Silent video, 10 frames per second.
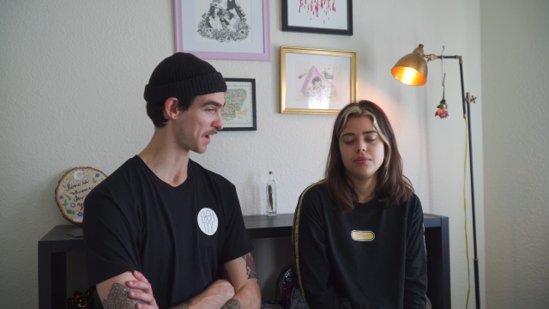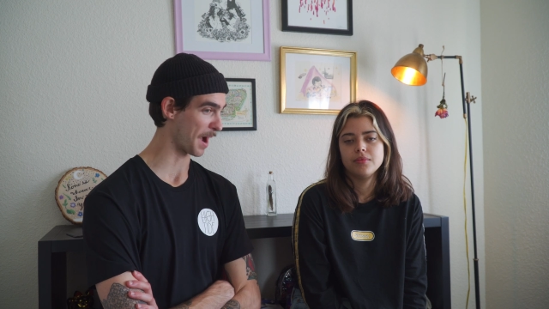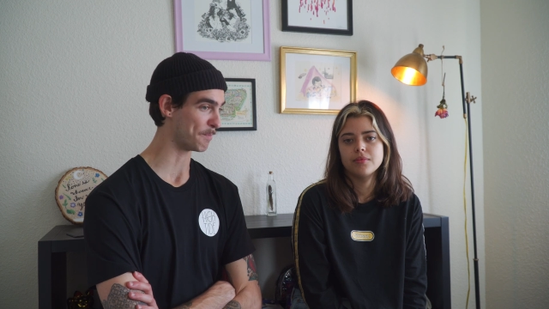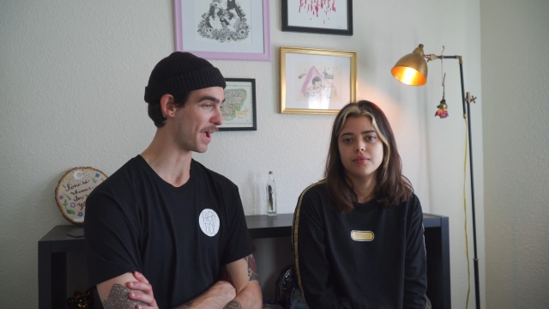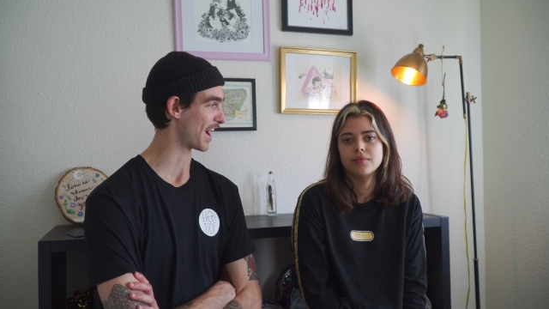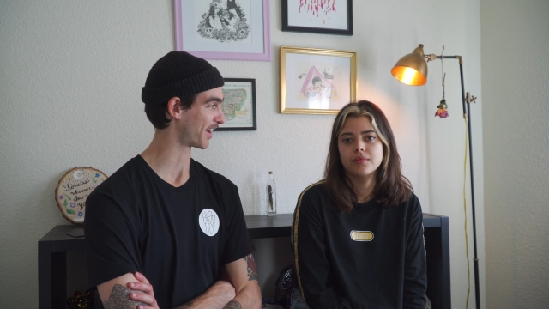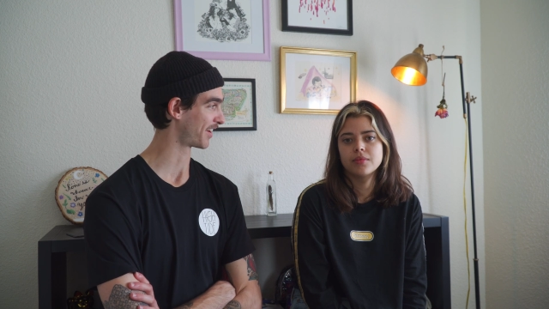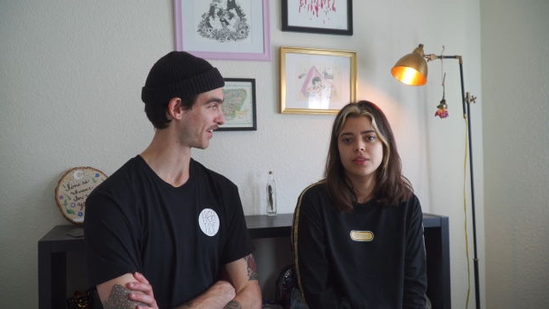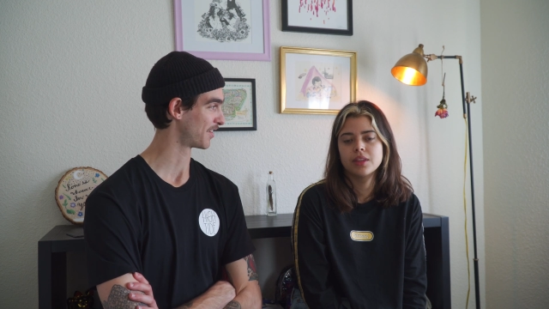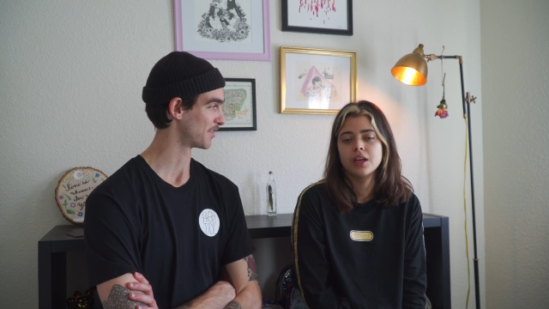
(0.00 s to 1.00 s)
Speaker 1: got back?
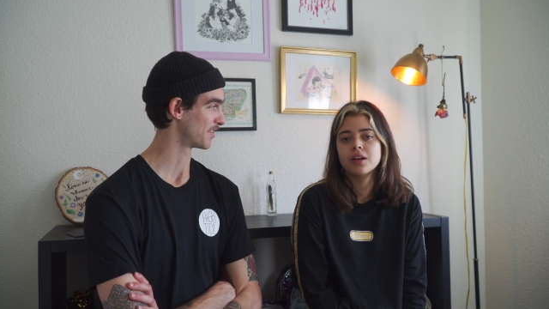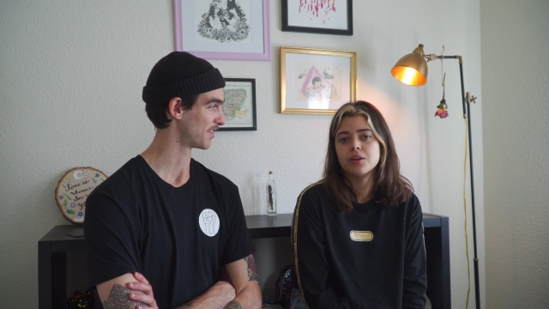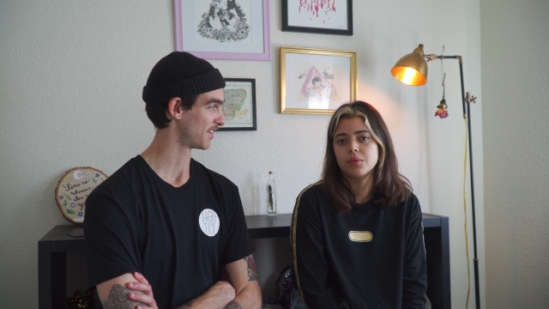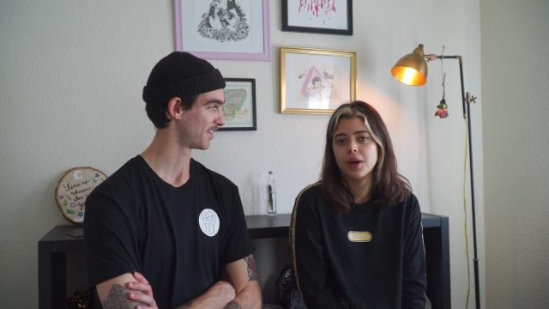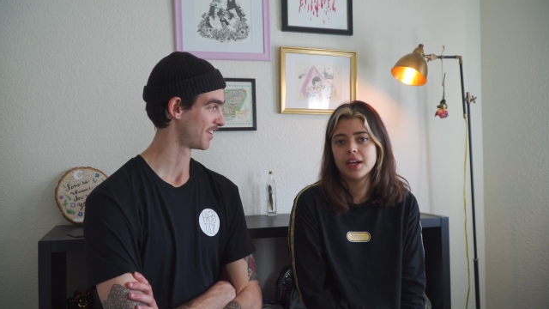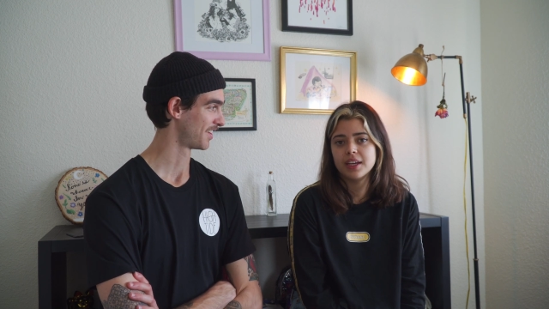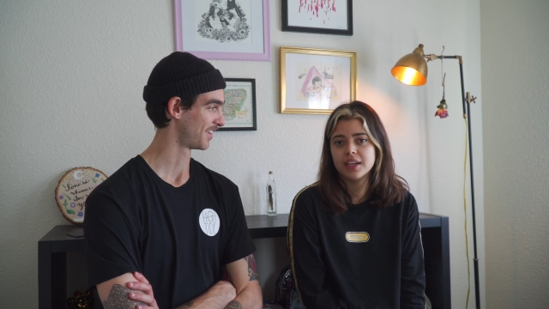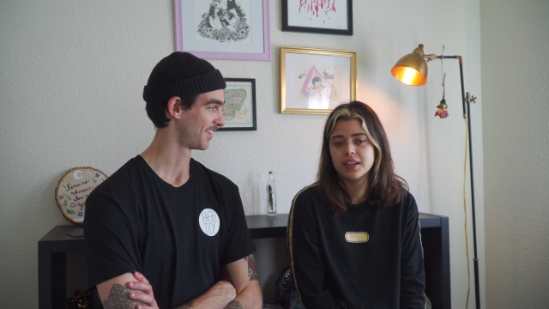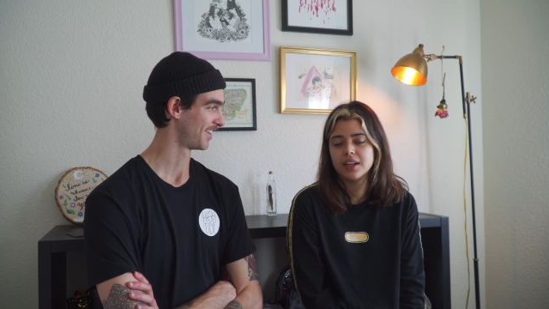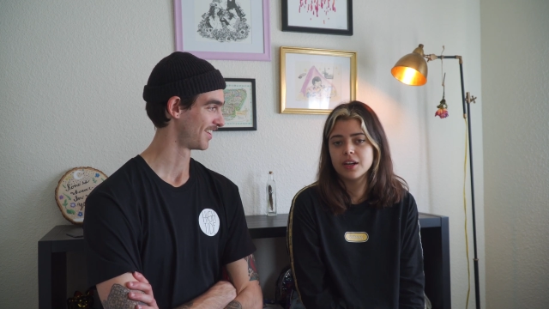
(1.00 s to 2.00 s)

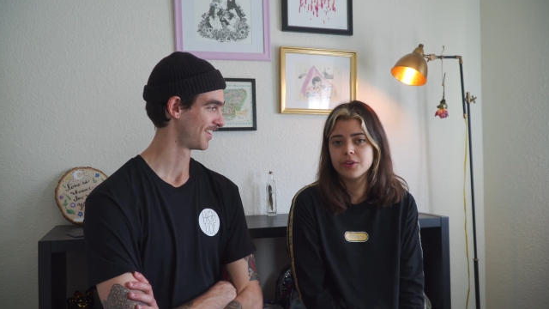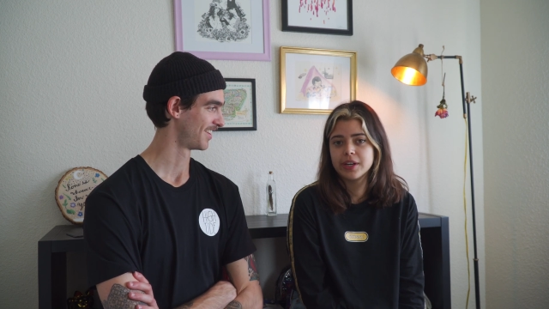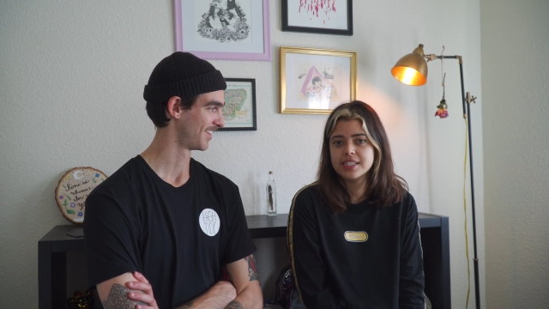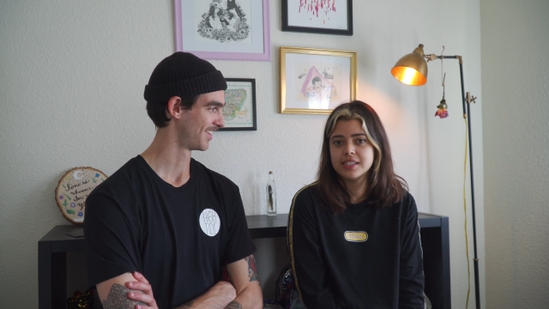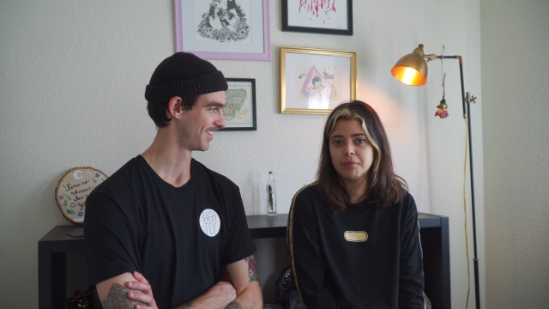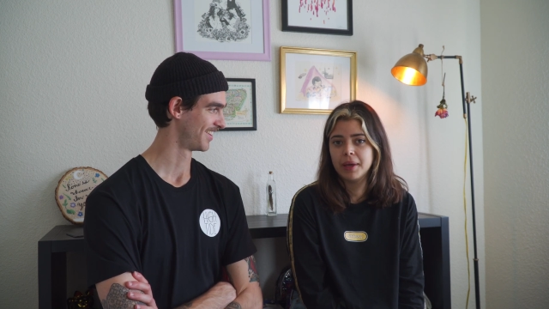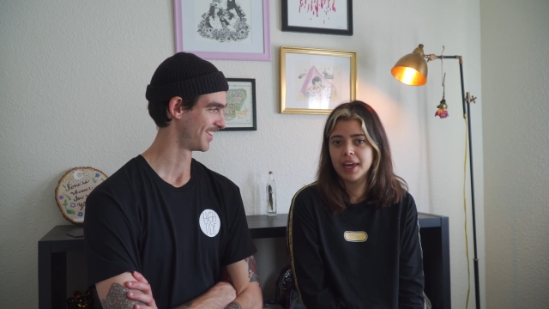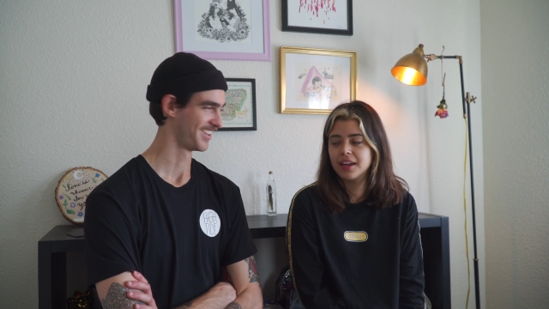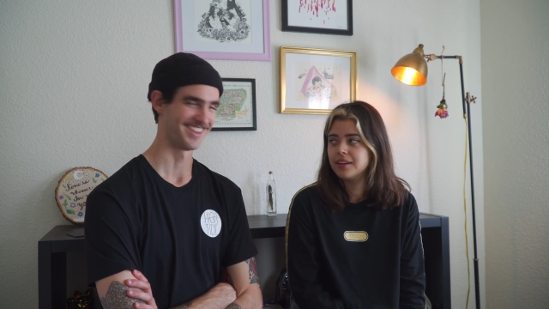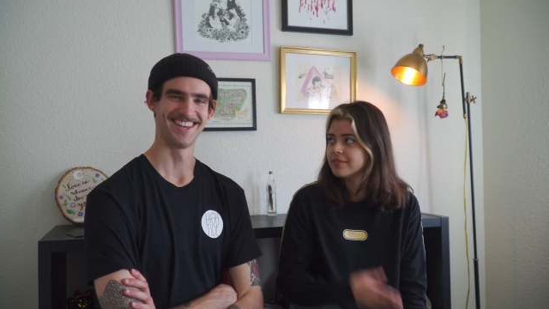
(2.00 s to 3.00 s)
Speaker 2: Ryan, a crazy
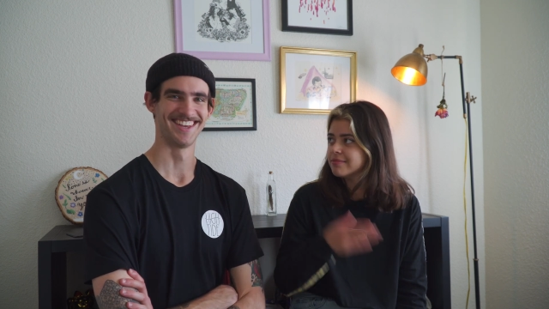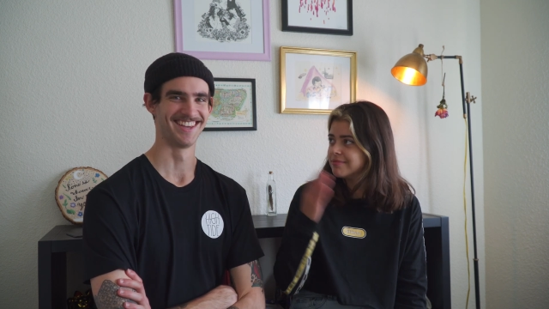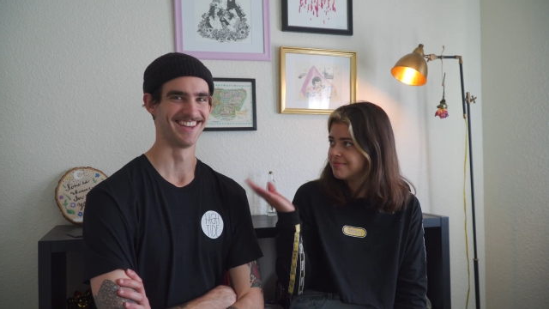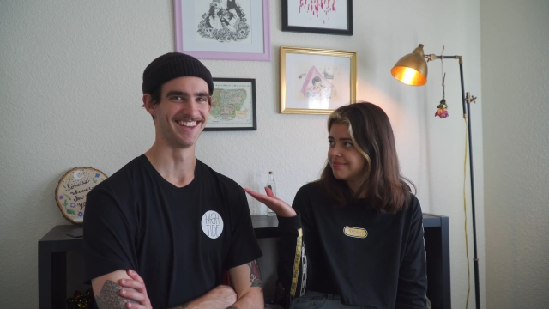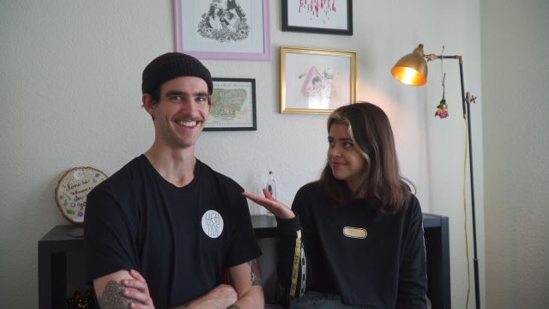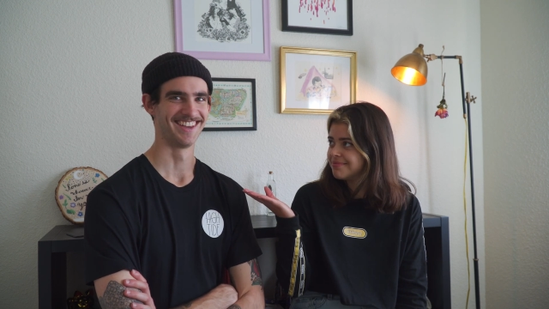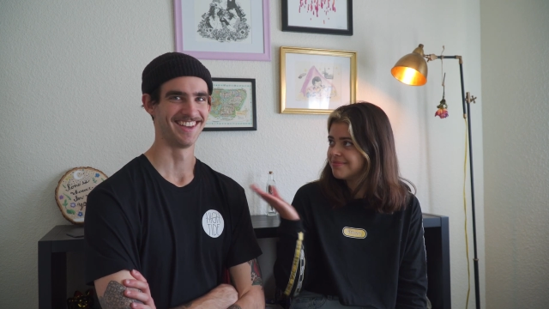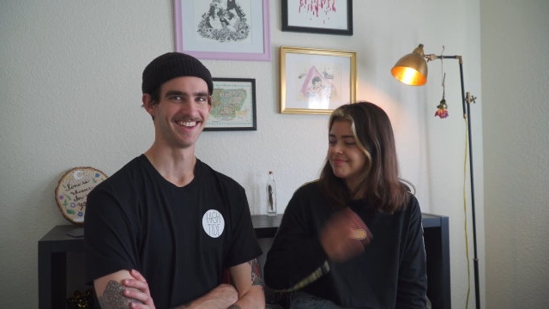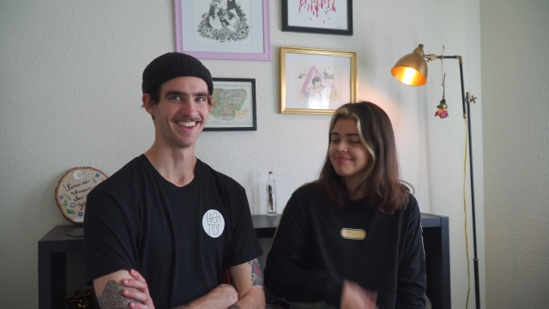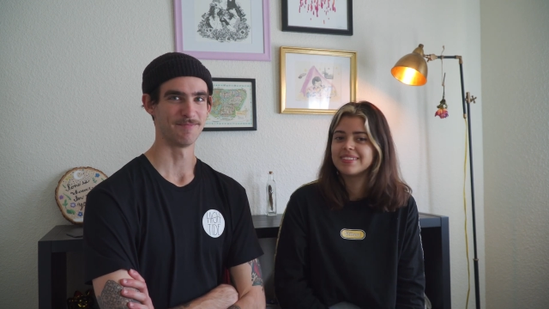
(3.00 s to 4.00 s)
man,
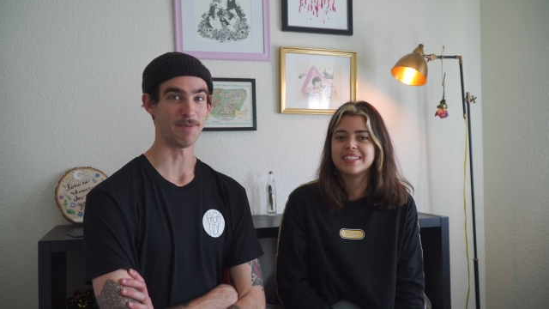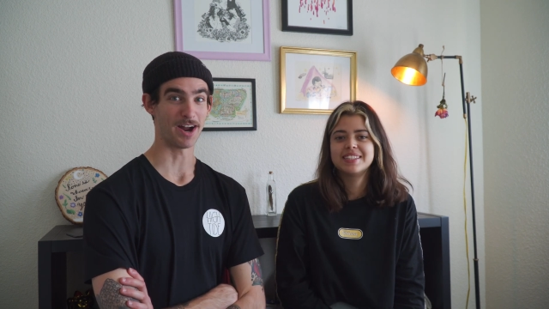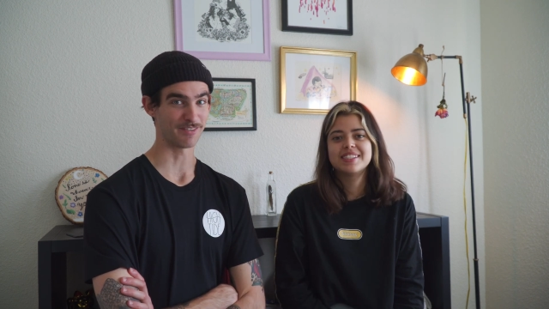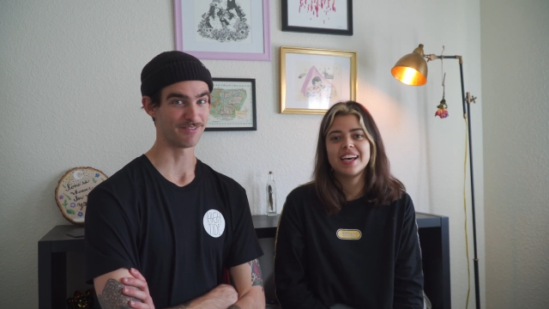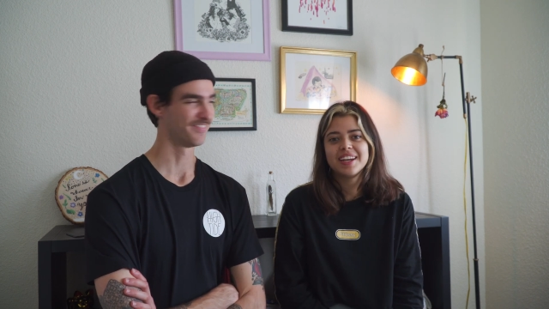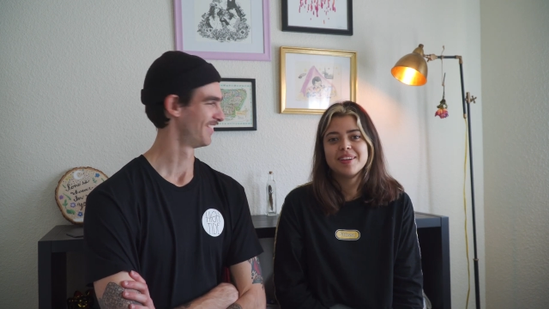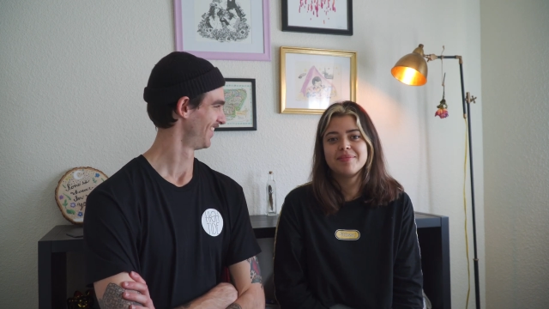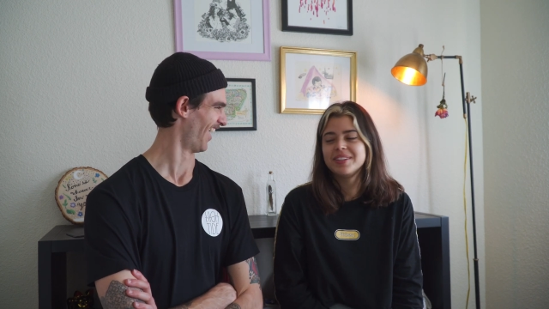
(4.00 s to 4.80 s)
Bottom. decided.